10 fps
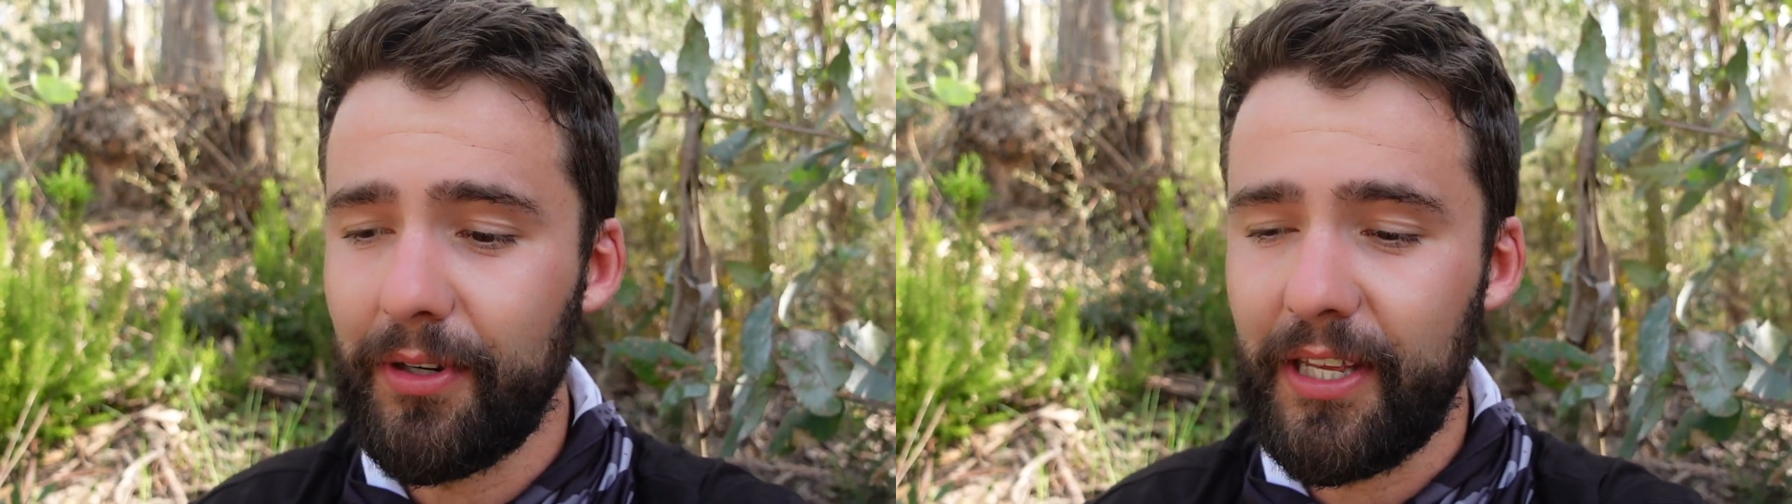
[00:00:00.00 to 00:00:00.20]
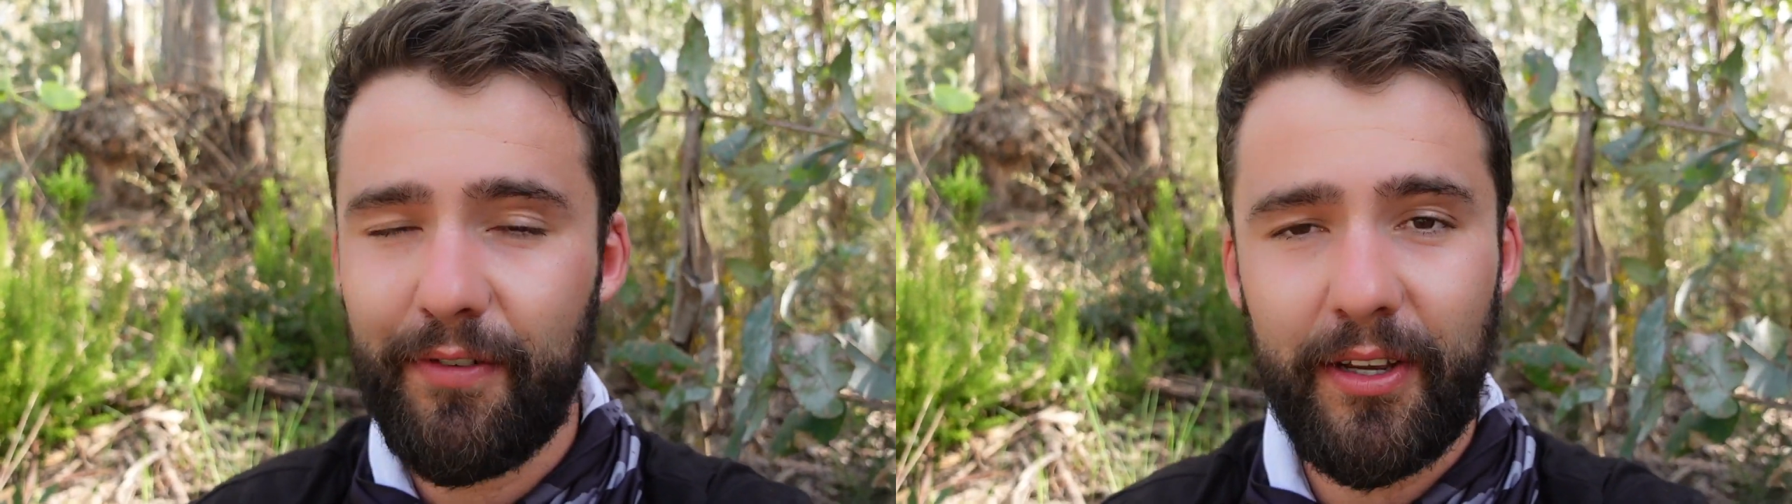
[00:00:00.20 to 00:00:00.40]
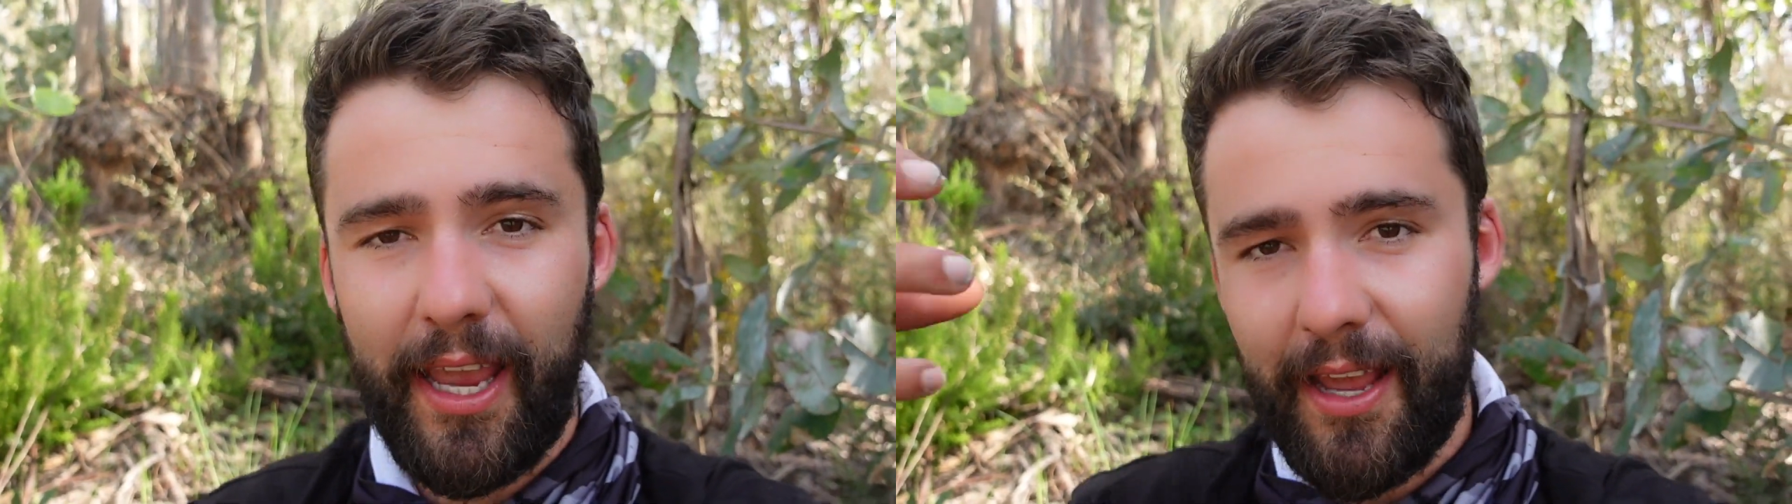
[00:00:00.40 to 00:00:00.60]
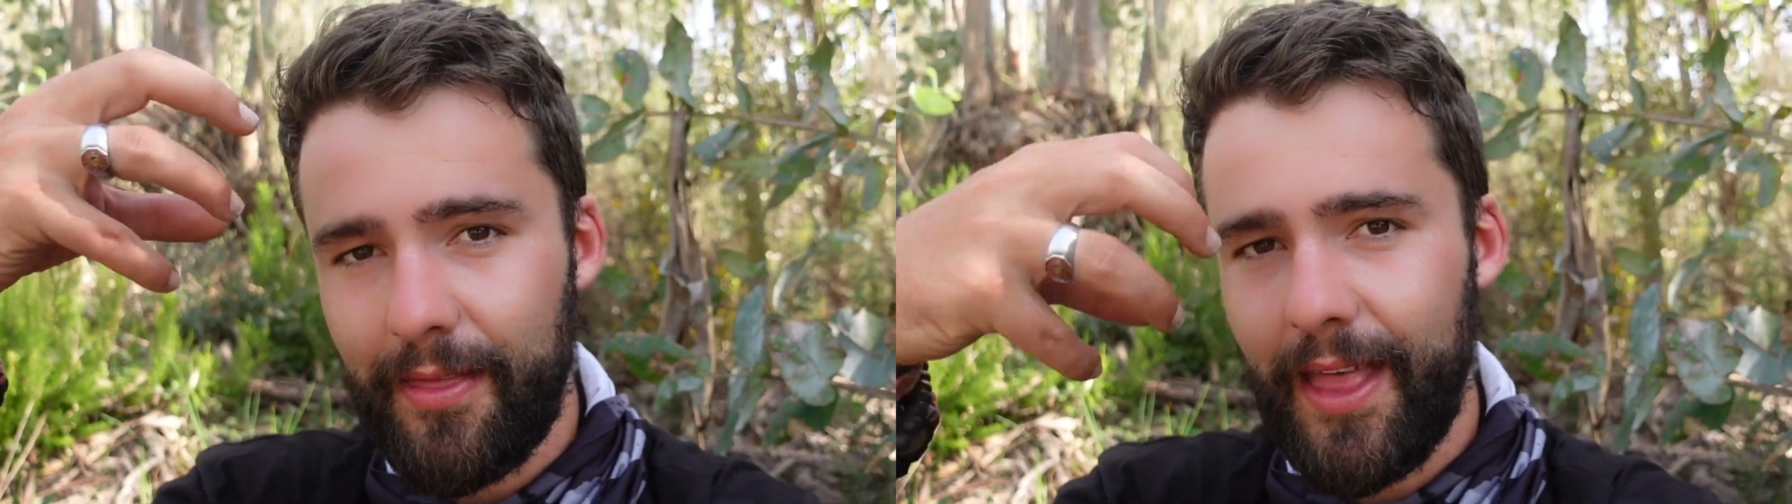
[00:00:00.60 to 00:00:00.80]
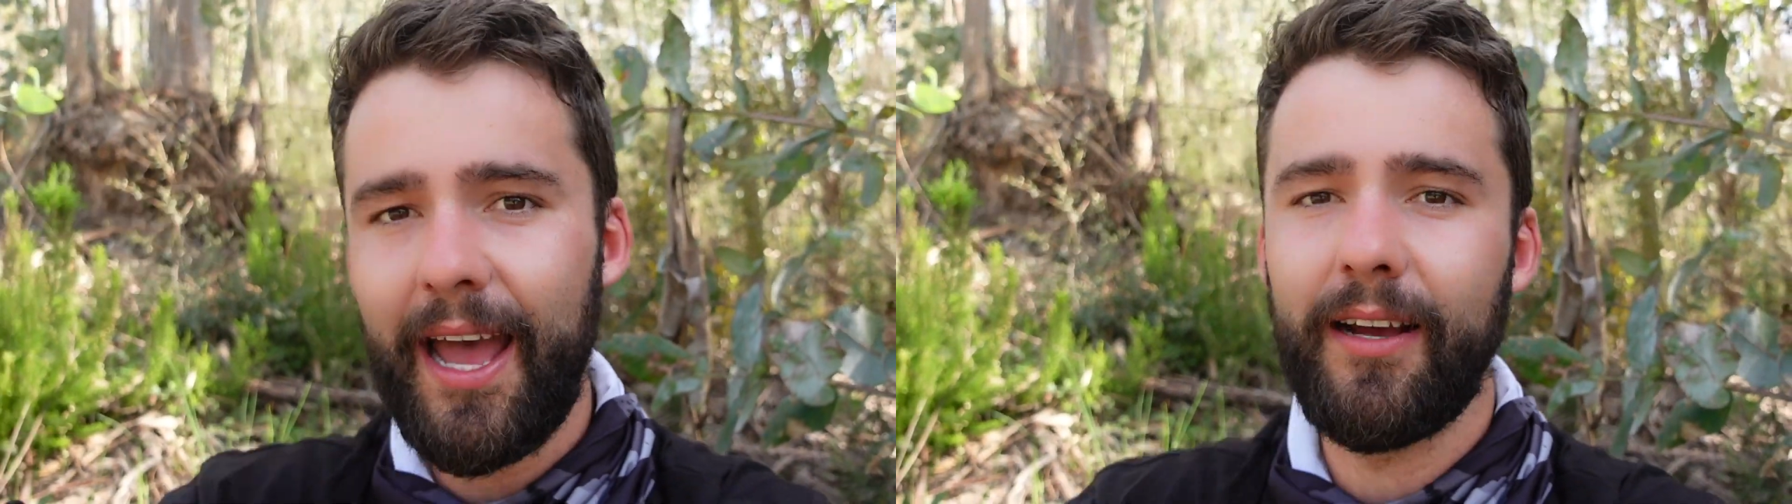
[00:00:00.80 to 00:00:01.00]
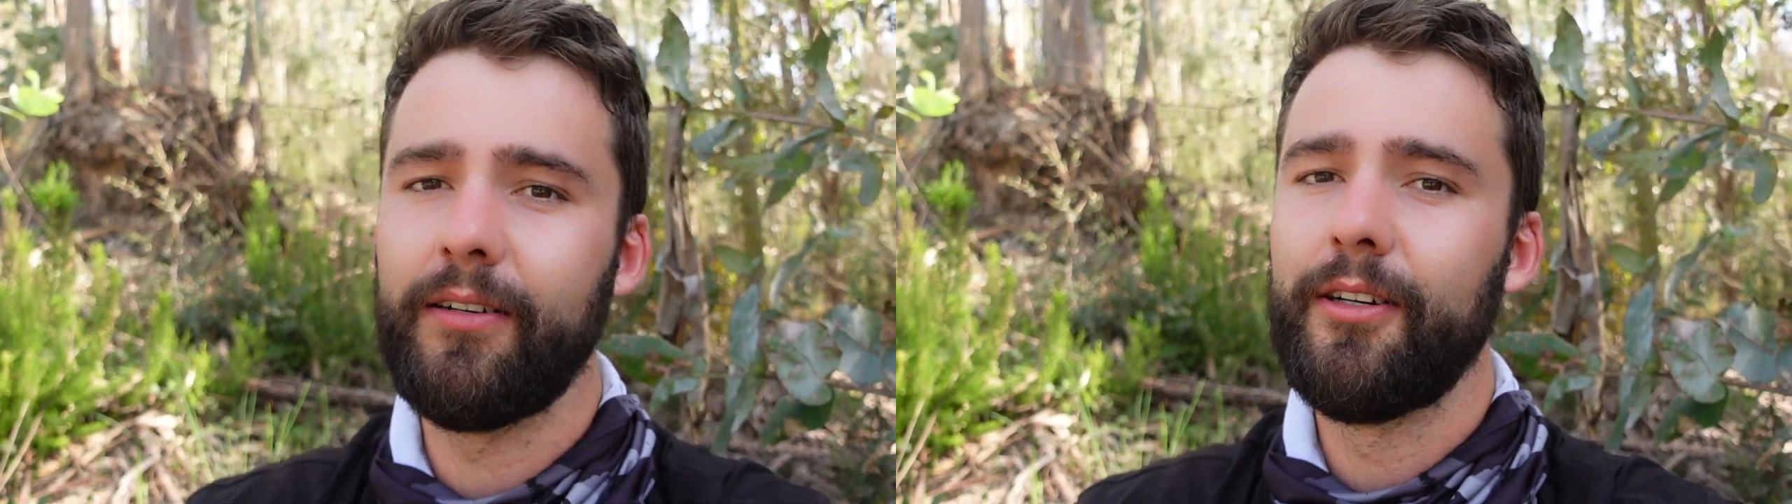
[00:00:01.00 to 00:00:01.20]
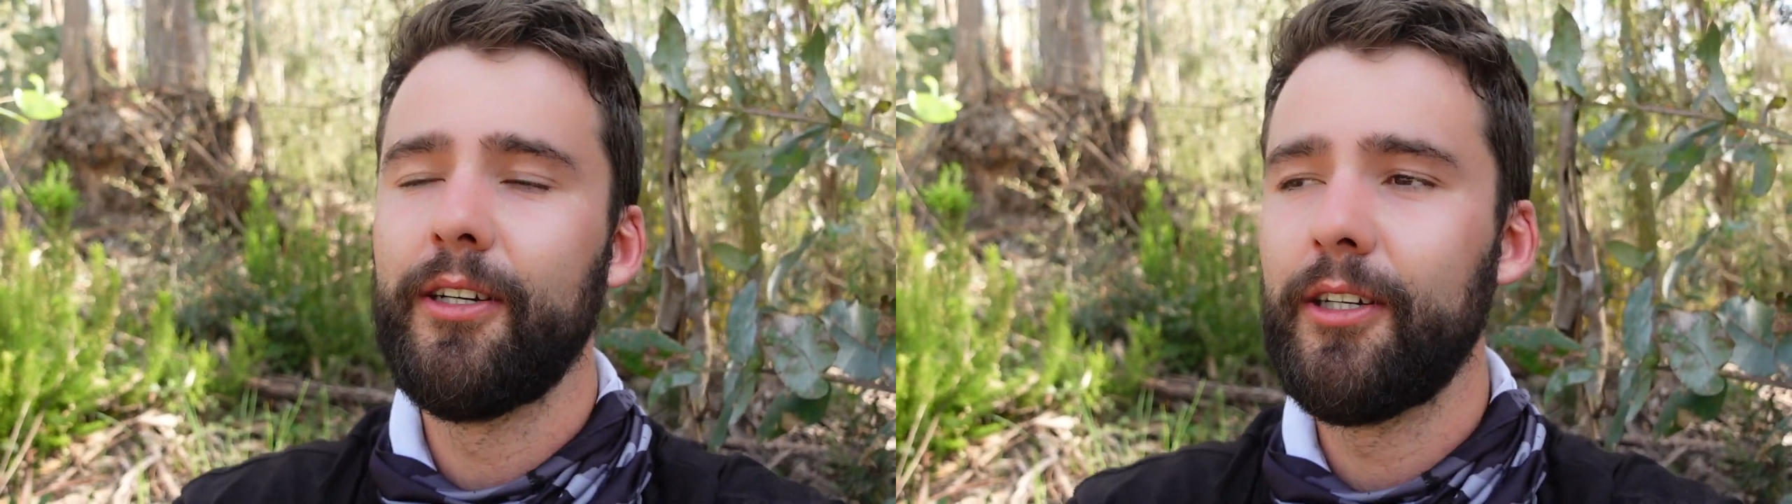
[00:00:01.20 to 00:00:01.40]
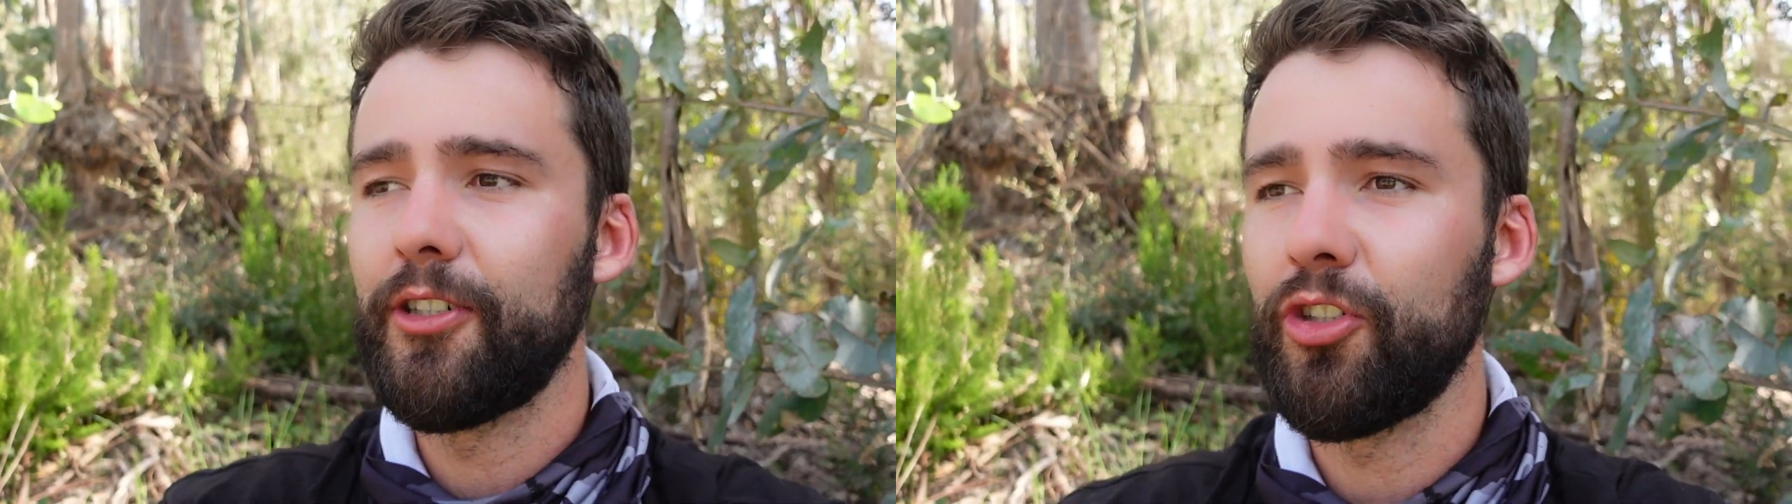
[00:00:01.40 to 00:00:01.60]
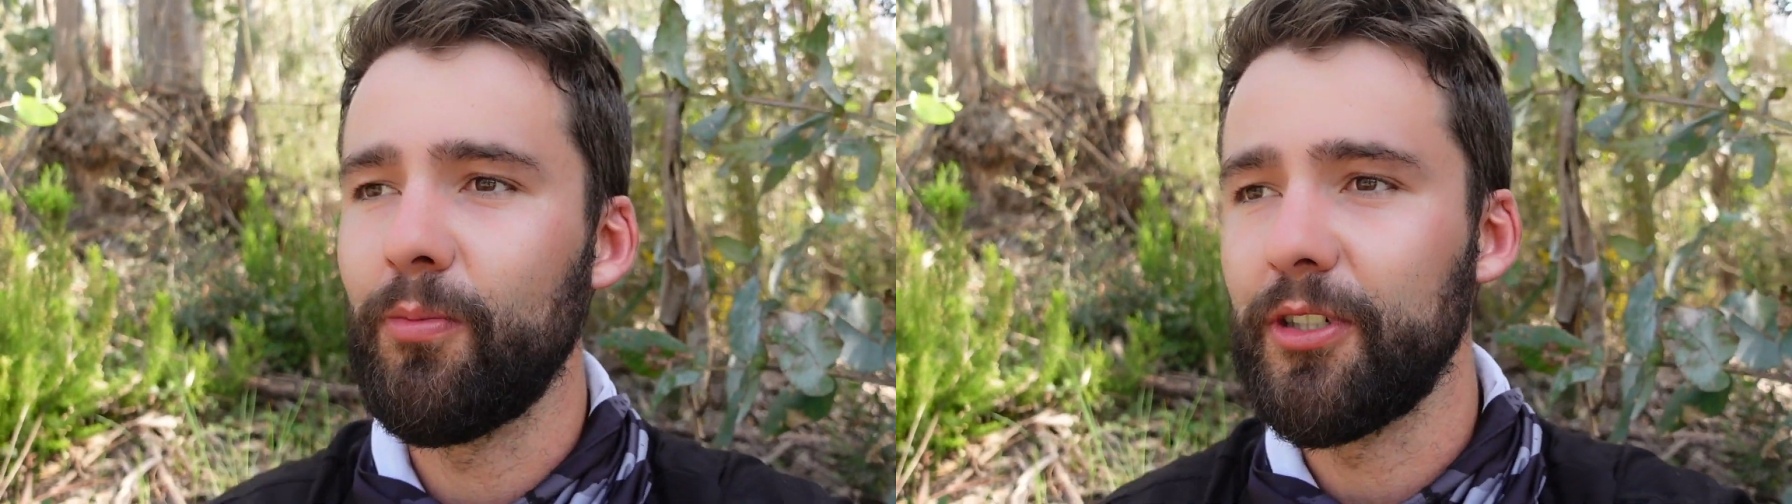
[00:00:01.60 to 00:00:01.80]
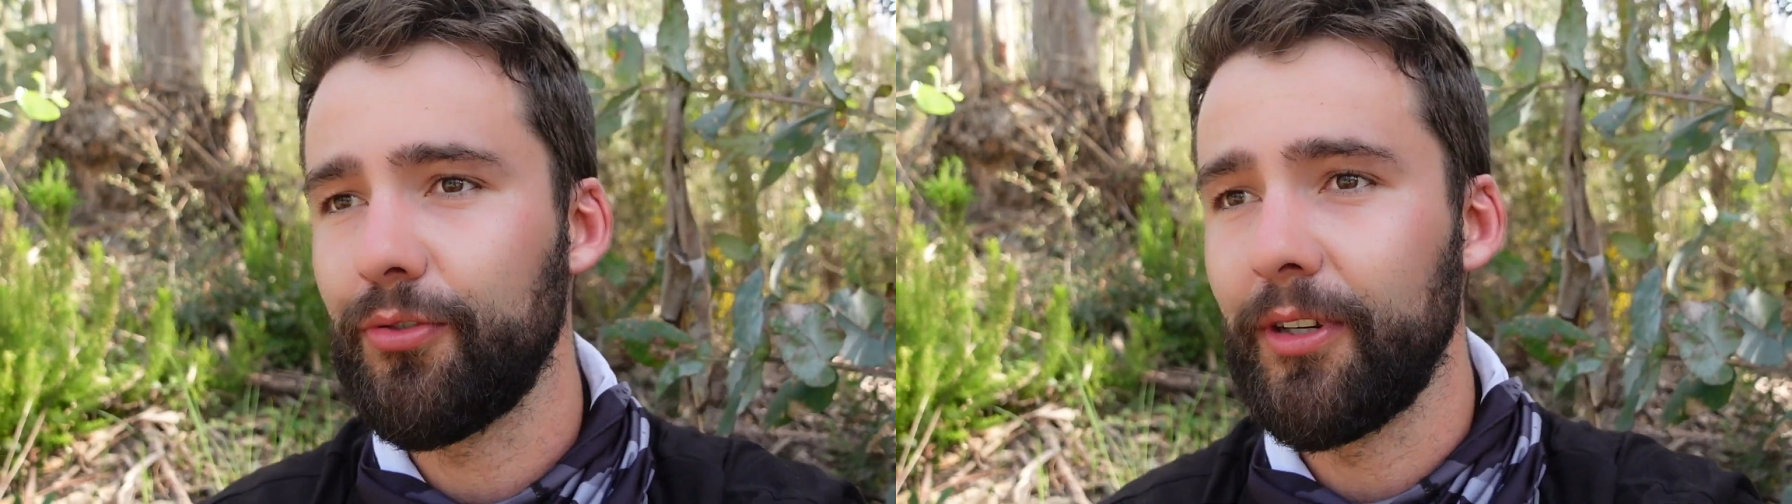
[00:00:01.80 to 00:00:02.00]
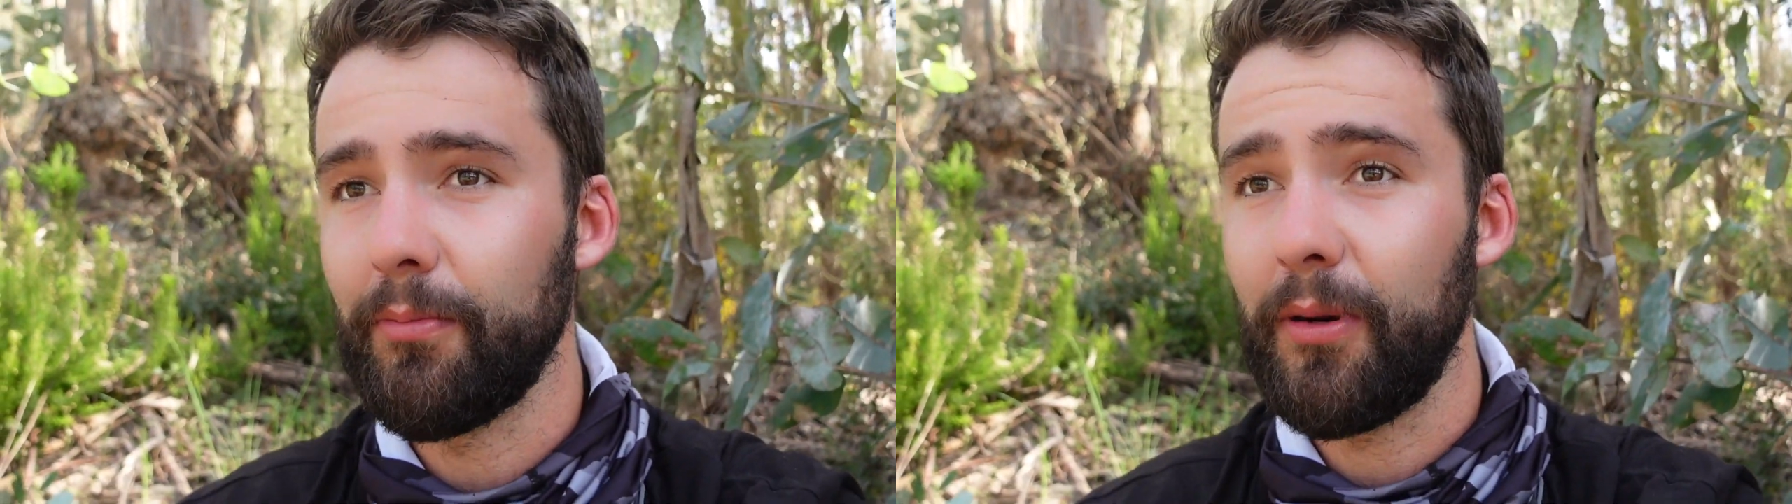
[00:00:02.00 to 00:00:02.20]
and even getting that geometry in